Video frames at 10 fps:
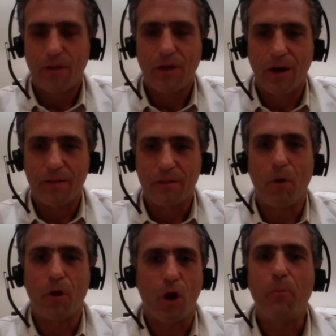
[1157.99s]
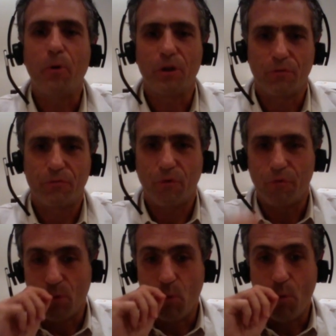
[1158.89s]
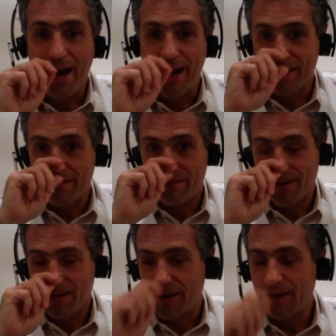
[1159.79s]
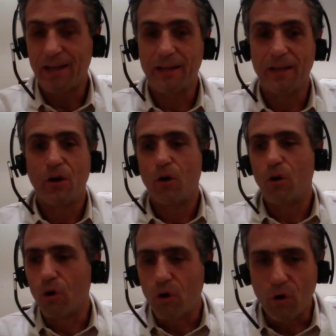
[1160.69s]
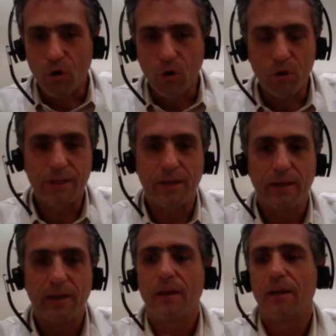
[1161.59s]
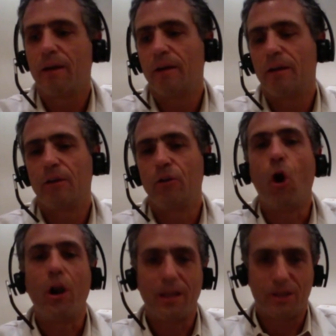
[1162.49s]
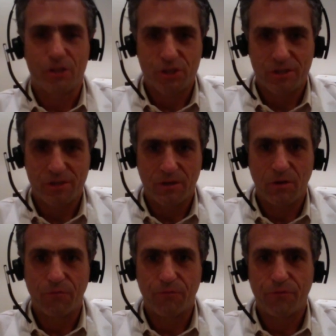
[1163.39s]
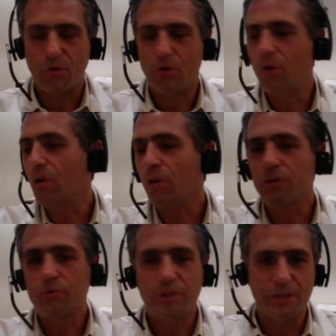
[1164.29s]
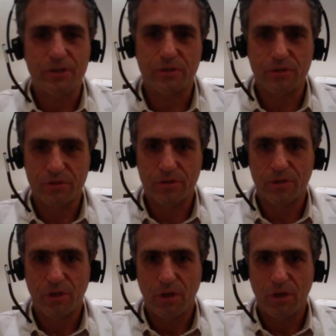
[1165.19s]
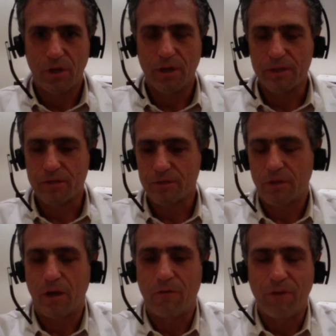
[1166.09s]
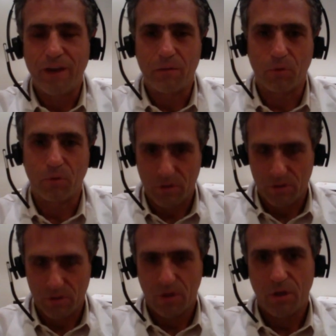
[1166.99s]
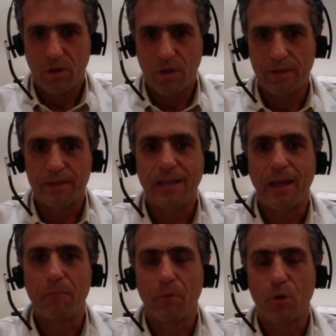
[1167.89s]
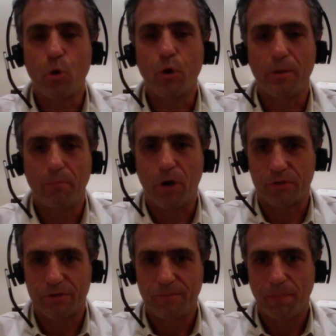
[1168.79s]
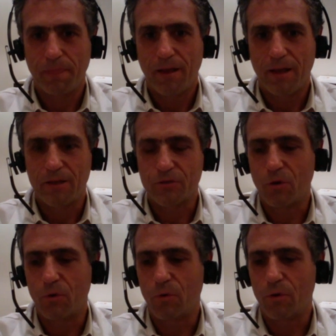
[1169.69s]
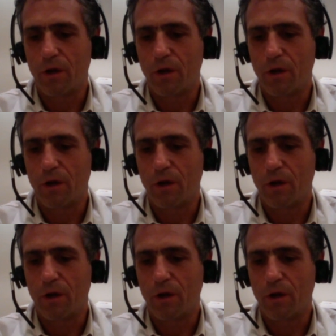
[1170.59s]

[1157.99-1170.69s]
monopoly of the way. Clearly, all the knowledge of all traditions is available in the same cooking pot. And so